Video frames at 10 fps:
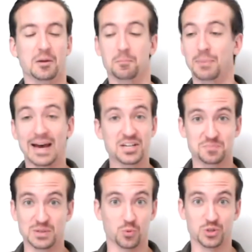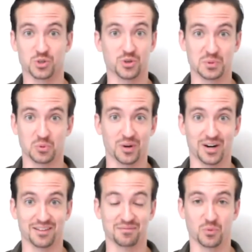Past me wouldn't agree with what
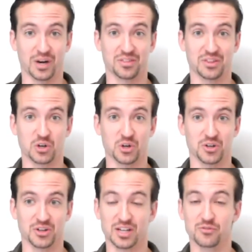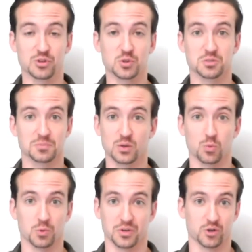I what I think currently, and future me
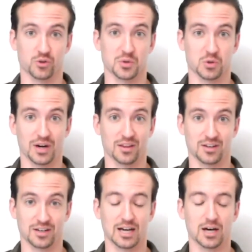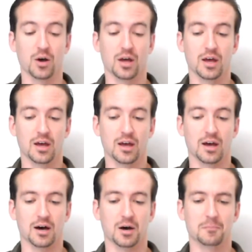won't agree with what I think now.
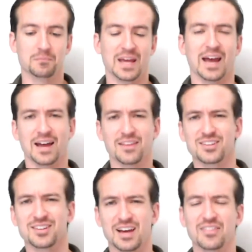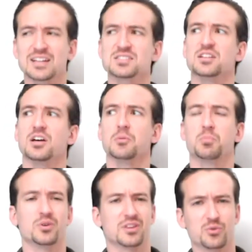Um, and see, and that's another
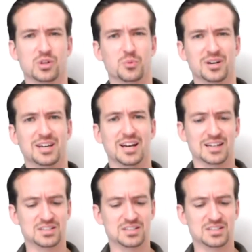point that I really want to get at.